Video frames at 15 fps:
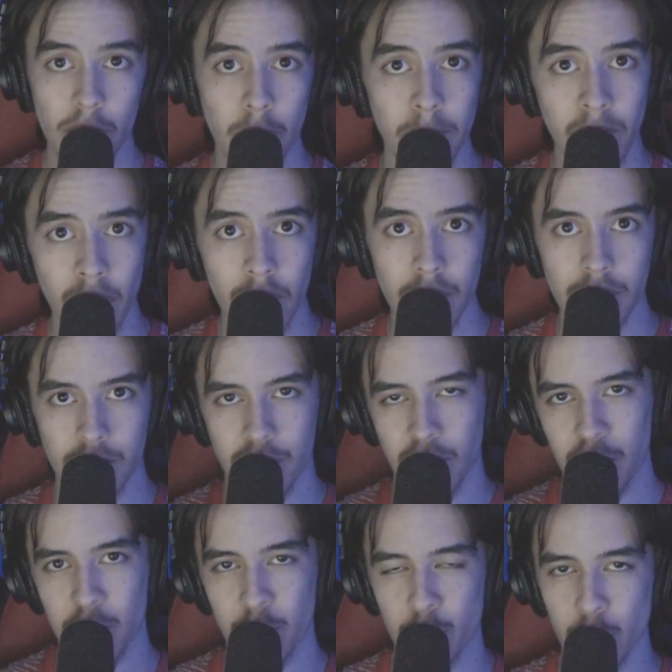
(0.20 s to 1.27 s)
What's up guys, it's
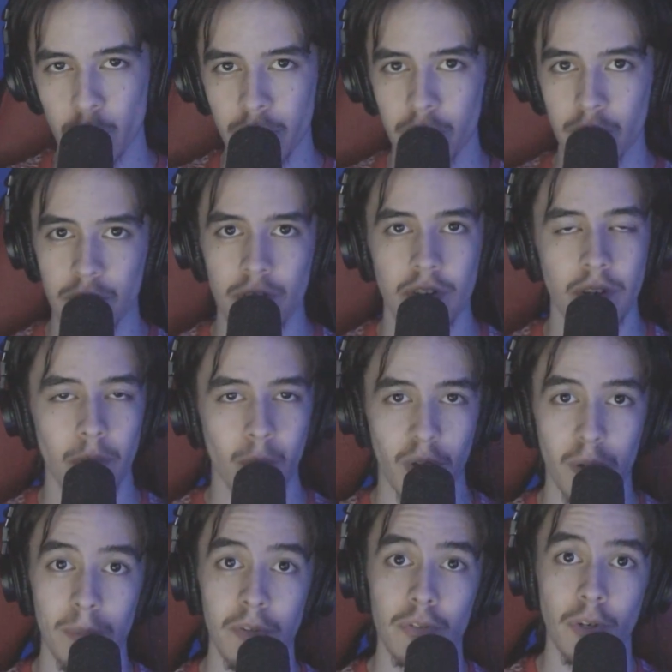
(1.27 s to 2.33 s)
Extra Detroit here. Today we're going
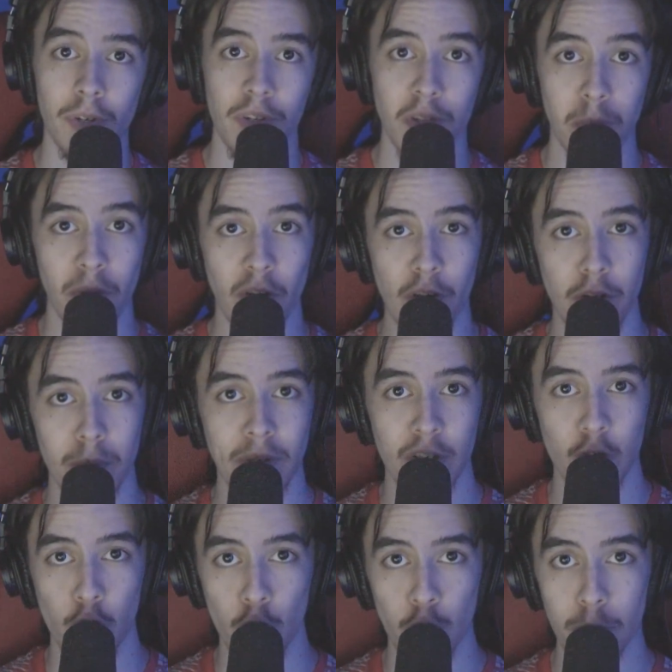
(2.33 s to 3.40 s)
to be talking about how to make
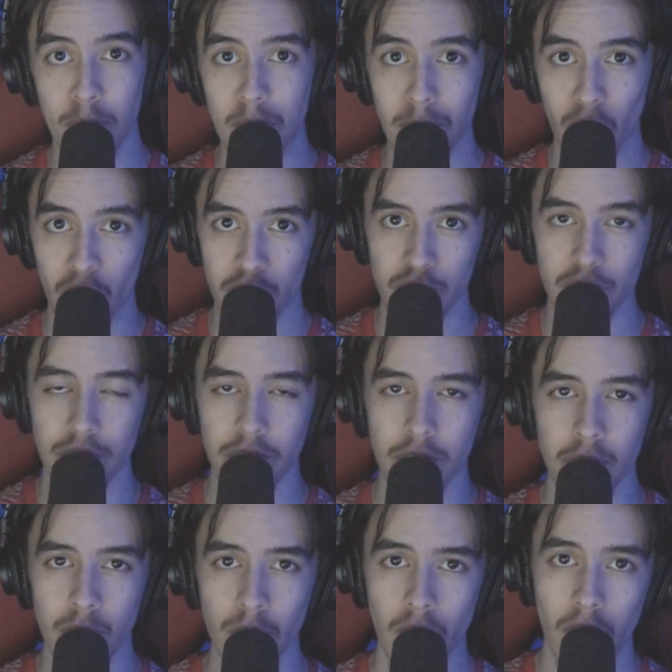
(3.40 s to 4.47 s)
a good beatbox
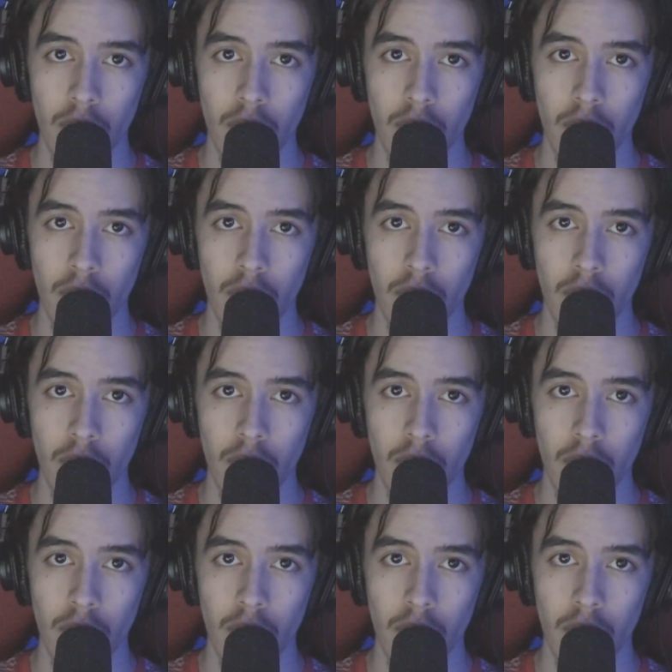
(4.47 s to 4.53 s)
EQ.